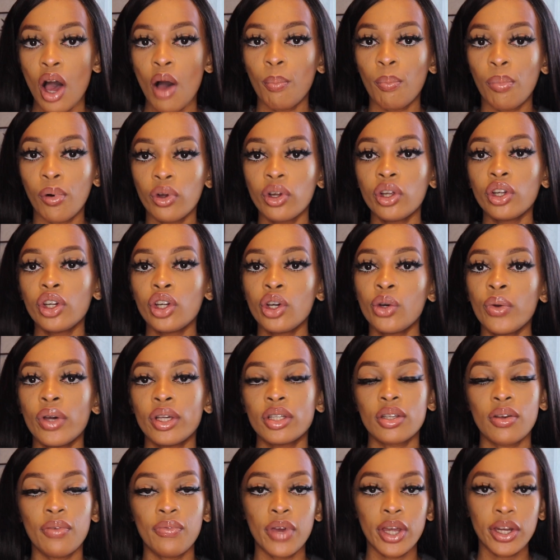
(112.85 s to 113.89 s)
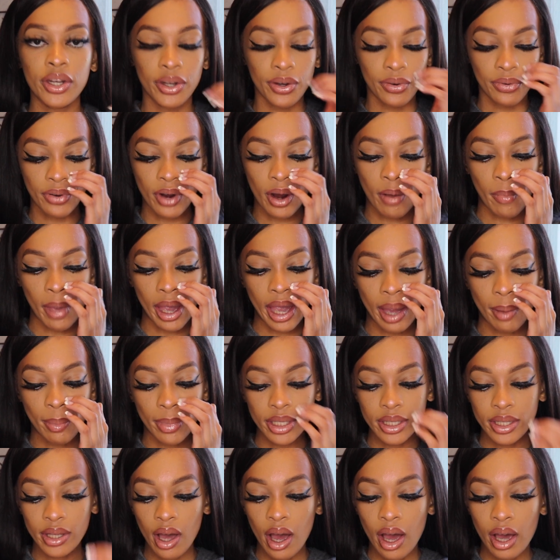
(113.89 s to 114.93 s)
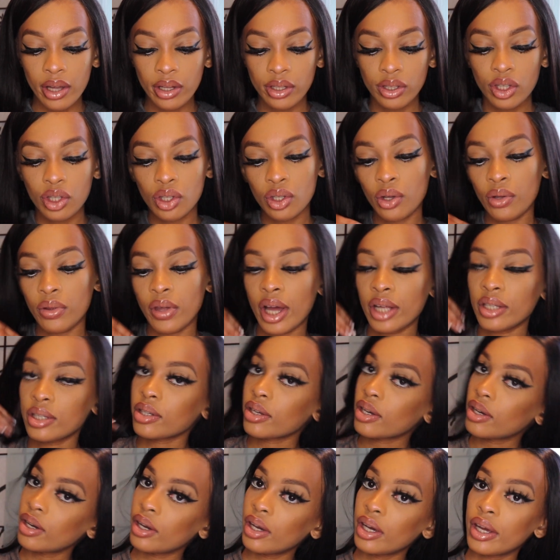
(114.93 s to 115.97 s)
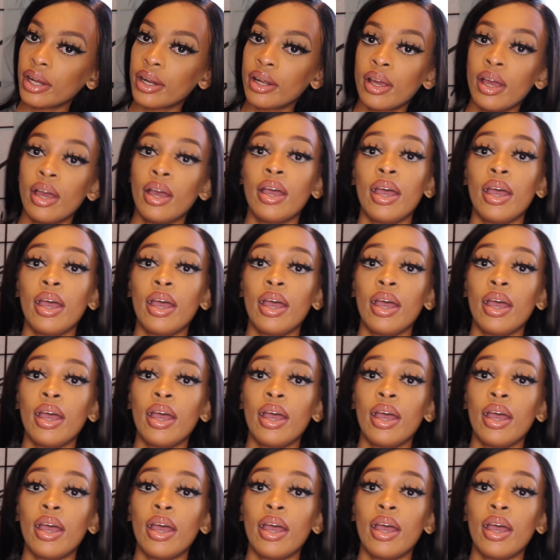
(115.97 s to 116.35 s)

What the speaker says: BulaDou is a vendor from Amazon, so that's good.